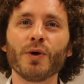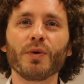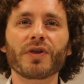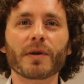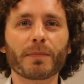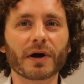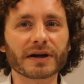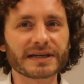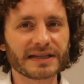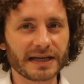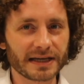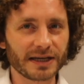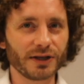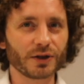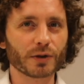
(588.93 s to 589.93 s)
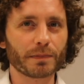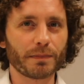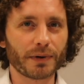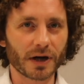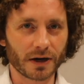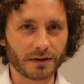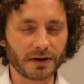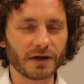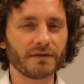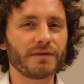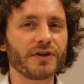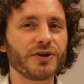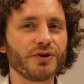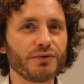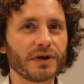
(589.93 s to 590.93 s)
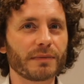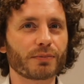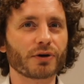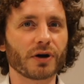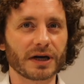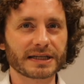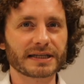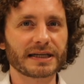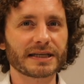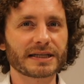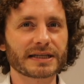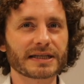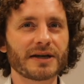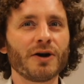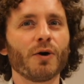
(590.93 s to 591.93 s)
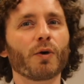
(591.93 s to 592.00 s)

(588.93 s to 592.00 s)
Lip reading: with a particular part of the unit process